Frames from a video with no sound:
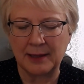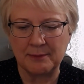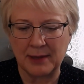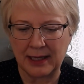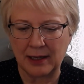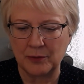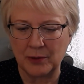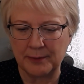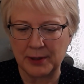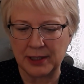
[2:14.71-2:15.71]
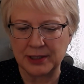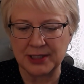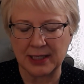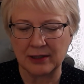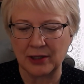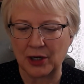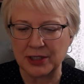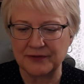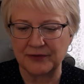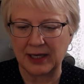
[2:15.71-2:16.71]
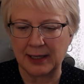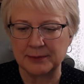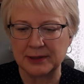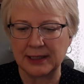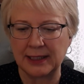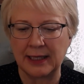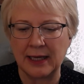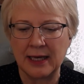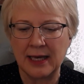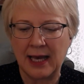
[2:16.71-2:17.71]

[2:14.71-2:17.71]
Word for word: I met a woman. She had a large family.